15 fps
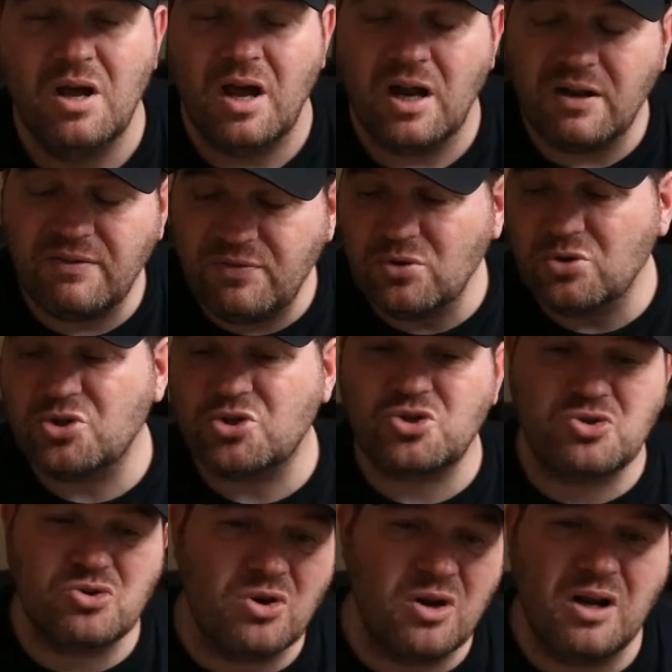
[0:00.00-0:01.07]
And if you're
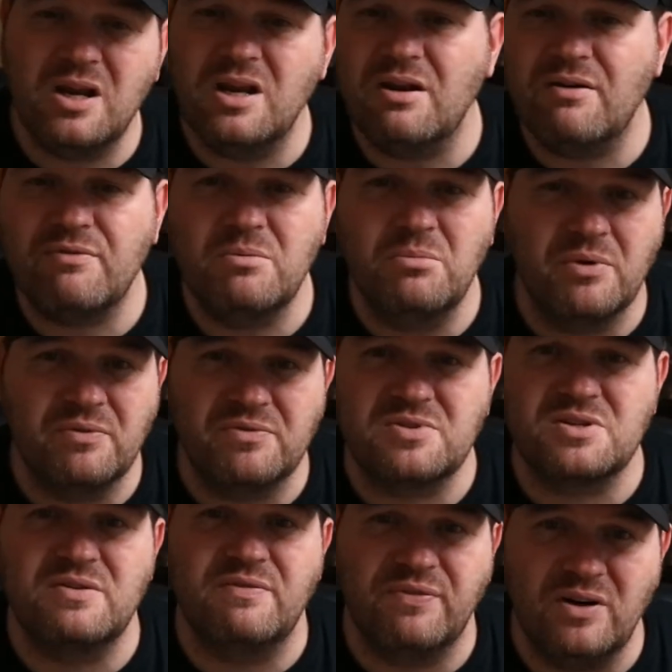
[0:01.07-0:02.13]
struggling every month
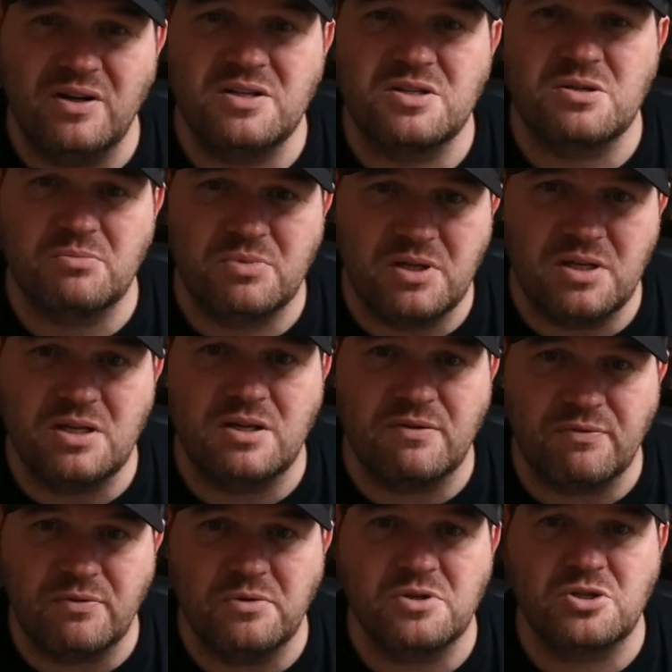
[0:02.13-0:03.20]
to find something
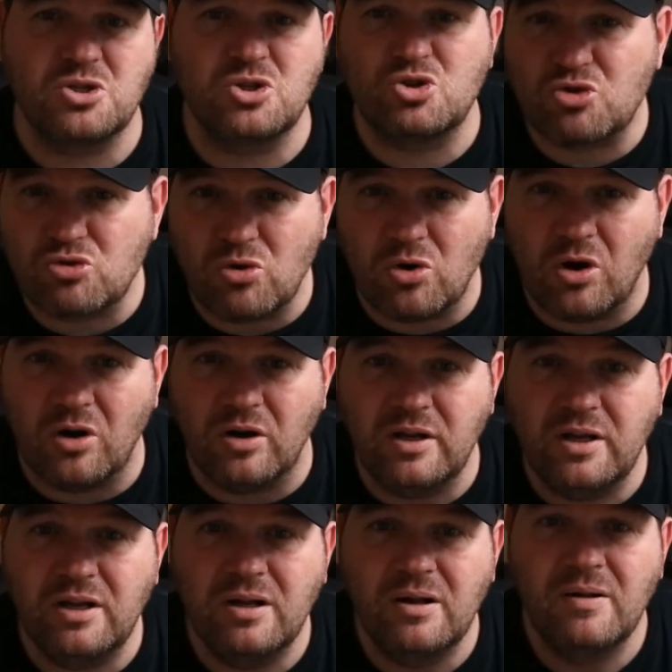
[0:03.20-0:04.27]
different to
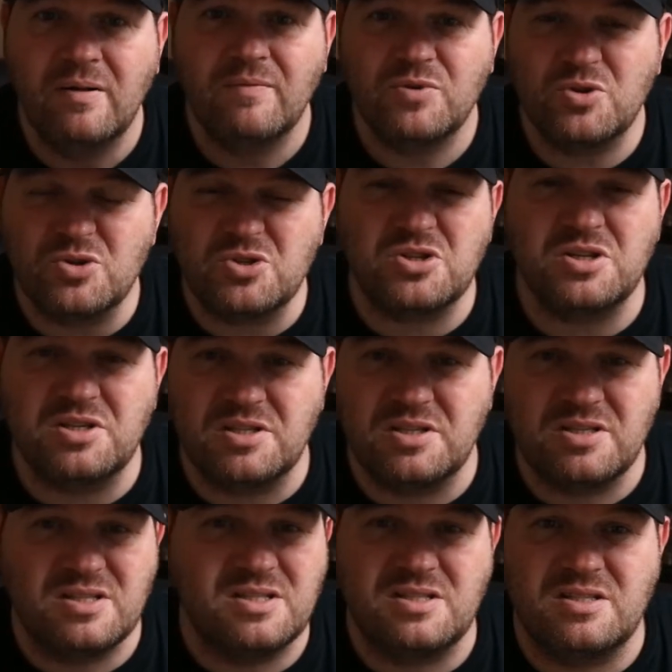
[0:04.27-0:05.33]
try, just to
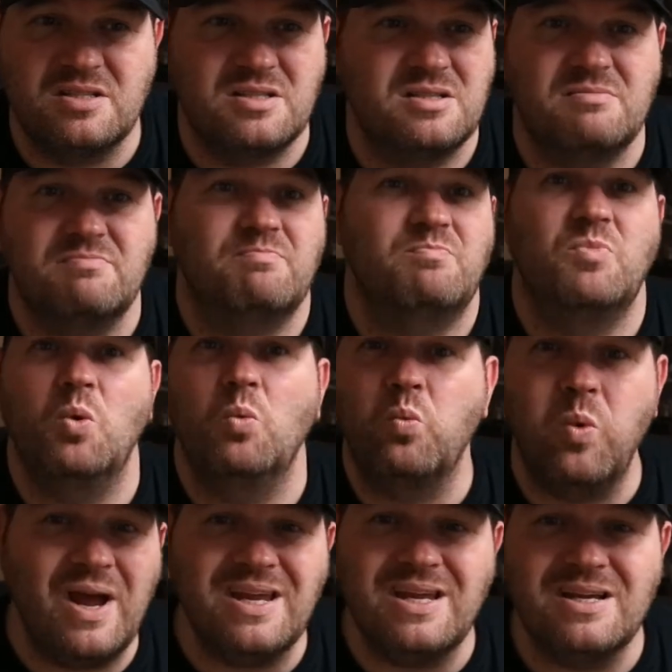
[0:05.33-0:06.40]

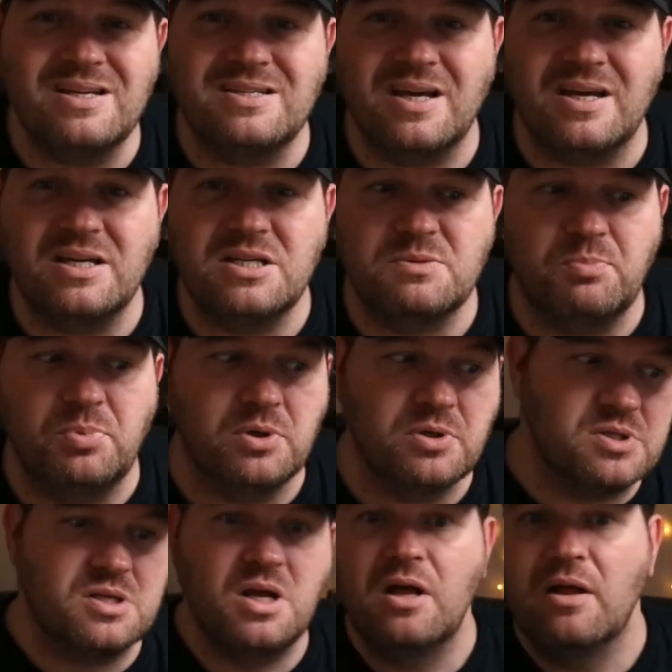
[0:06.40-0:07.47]
whet your taste
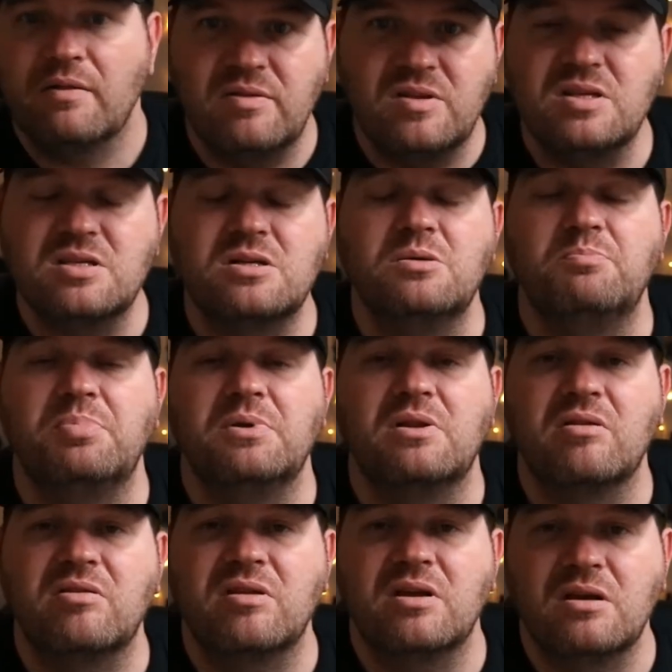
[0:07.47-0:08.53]
buds, this could be the
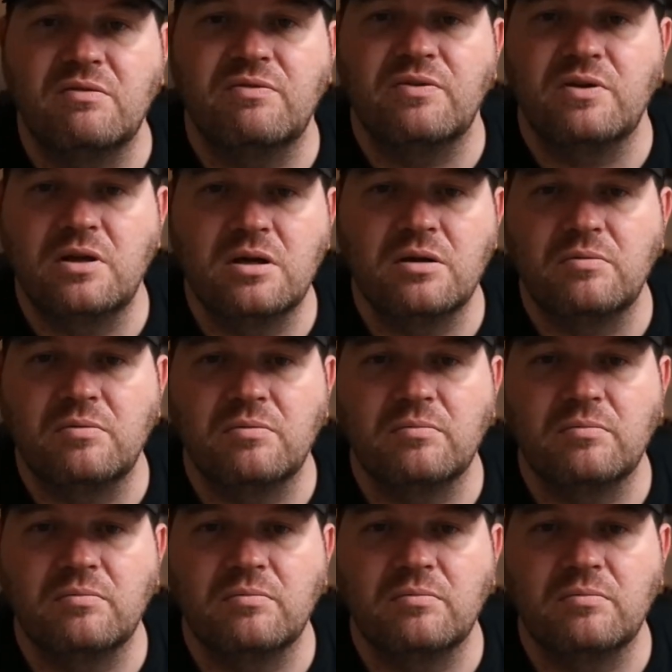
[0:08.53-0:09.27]
thing for you.